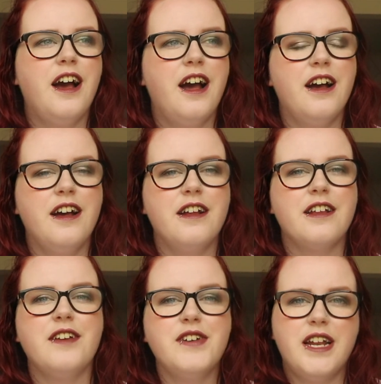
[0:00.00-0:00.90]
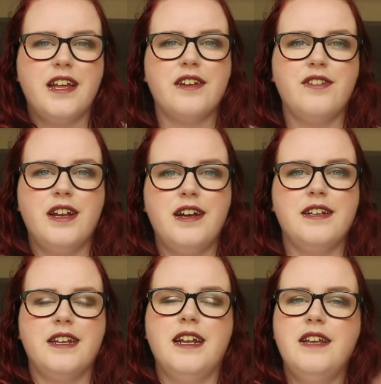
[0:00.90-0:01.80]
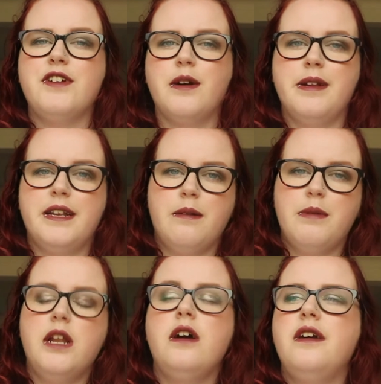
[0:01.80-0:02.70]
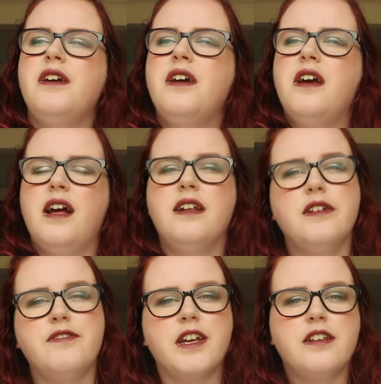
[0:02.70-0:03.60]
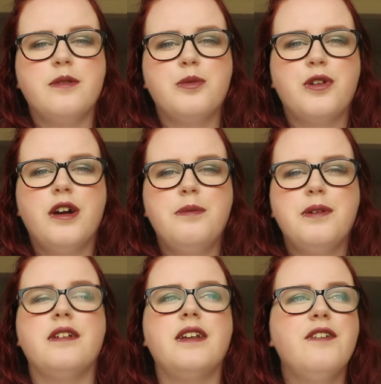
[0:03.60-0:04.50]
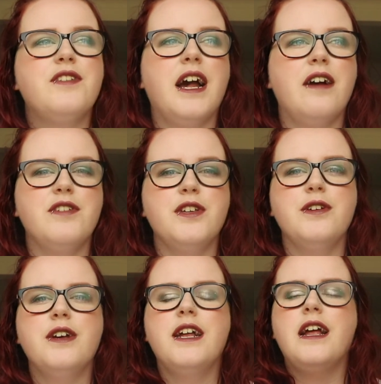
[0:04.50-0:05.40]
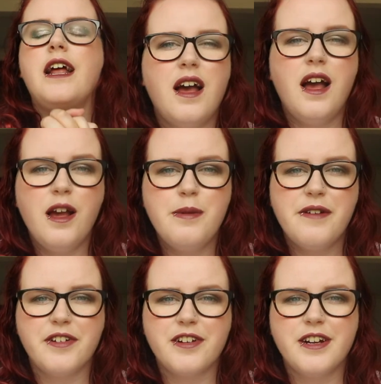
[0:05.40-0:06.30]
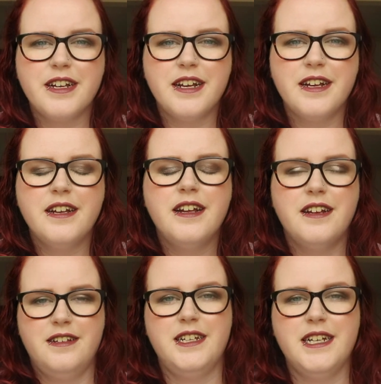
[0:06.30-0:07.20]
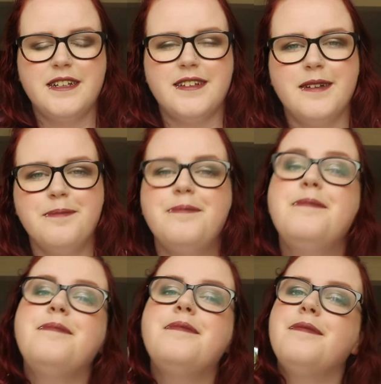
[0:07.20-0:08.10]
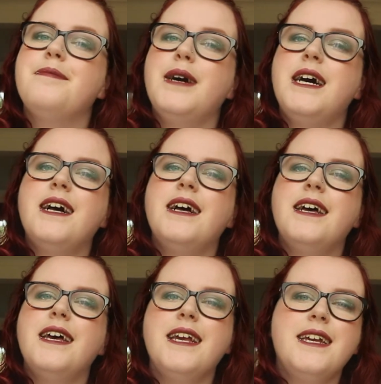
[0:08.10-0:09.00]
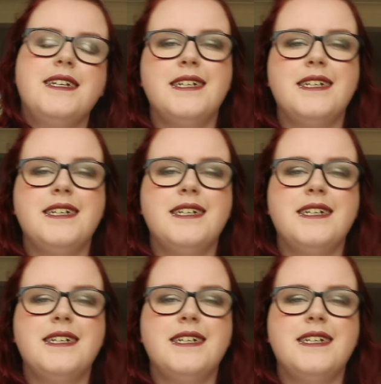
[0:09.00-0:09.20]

Give it a like if you liked it, leave a comment down below, and don't forget to subscribe because I'd love to have you. I hope you're having a great day, and I'll see you next time. Bye!